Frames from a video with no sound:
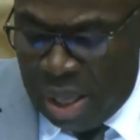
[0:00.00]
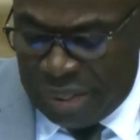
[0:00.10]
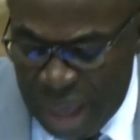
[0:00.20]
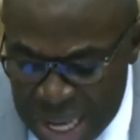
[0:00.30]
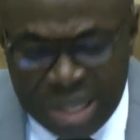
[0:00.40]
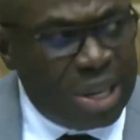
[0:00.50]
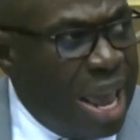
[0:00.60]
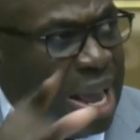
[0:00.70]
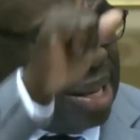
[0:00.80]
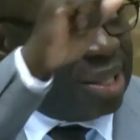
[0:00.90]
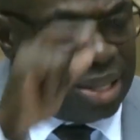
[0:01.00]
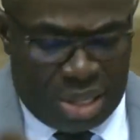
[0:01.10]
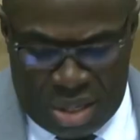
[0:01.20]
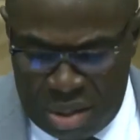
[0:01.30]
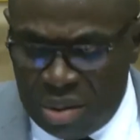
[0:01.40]
This
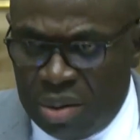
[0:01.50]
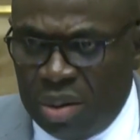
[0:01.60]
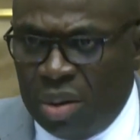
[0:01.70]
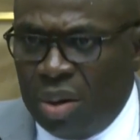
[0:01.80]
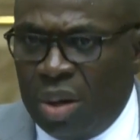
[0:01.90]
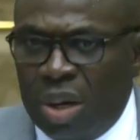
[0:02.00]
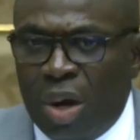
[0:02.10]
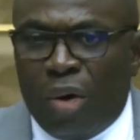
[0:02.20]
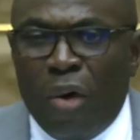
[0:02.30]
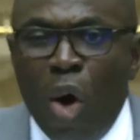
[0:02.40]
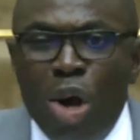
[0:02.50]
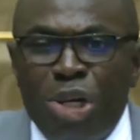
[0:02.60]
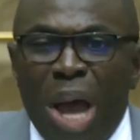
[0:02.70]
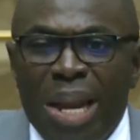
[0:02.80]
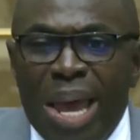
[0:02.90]
is
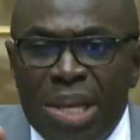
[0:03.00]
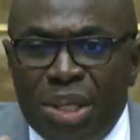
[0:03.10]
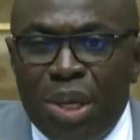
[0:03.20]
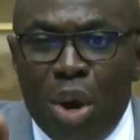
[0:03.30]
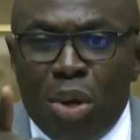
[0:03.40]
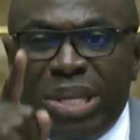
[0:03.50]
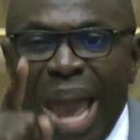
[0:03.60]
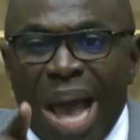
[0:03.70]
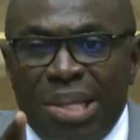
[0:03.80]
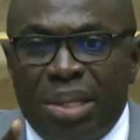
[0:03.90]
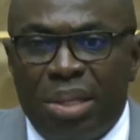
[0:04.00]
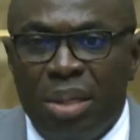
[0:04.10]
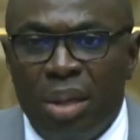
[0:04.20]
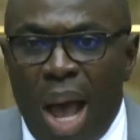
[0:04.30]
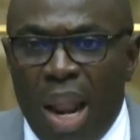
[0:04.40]
crucial issues, yes,
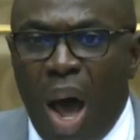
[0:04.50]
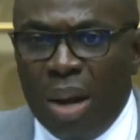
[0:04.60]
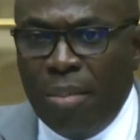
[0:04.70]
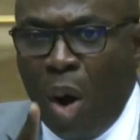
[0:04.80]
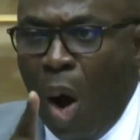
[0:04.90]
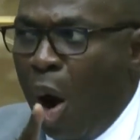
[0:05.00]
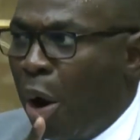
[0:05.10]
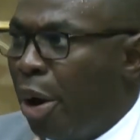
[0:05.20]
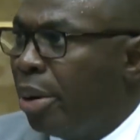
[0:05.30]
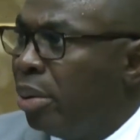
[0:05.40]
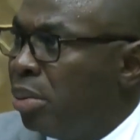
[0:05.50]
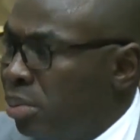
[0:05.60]
a lot more.